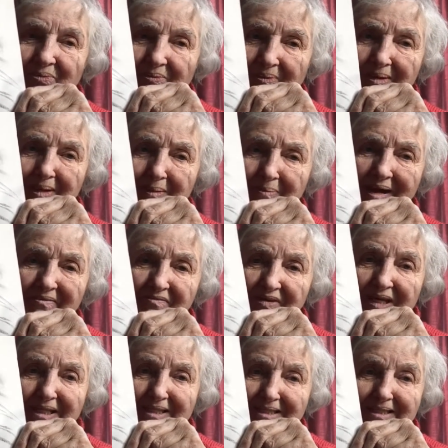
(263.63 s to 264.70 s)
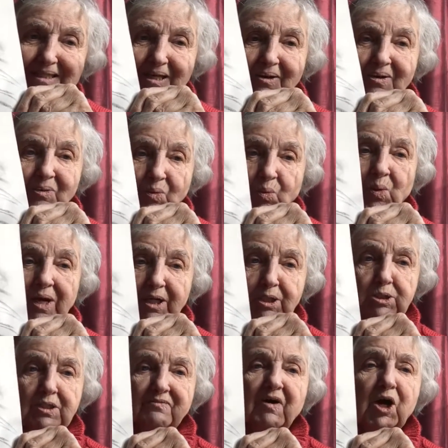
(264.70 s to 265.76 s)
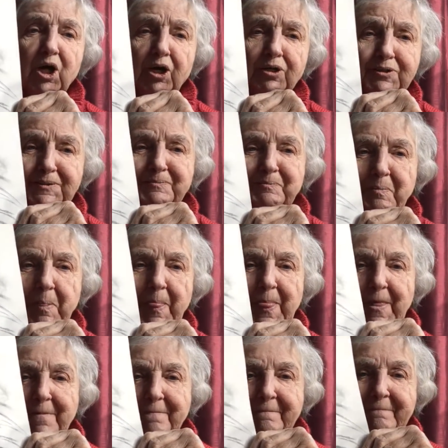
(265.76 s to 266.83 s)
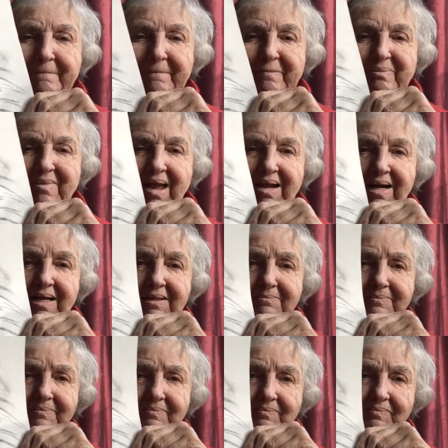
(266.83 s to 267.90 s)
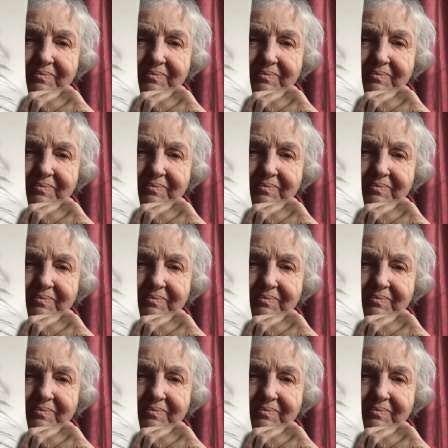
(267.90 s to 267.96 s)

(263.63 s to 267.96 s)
one of my first works of art. And